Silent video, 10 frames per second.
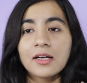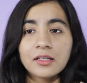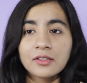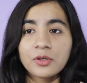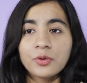
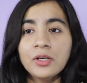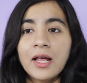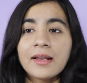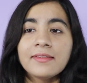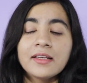under the
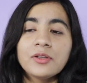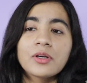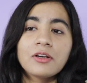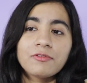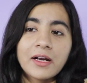hood and then
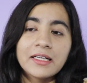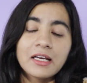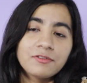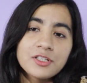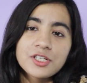you can find
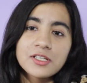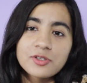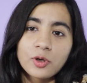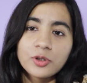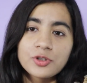
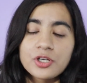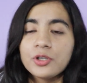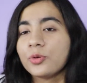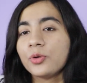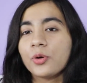efficient
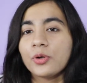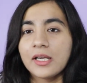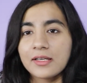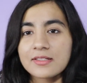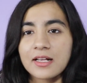solution to your
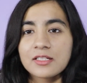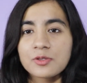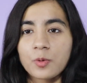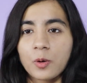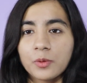data
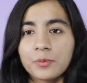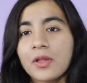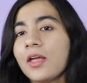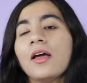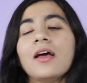science problem.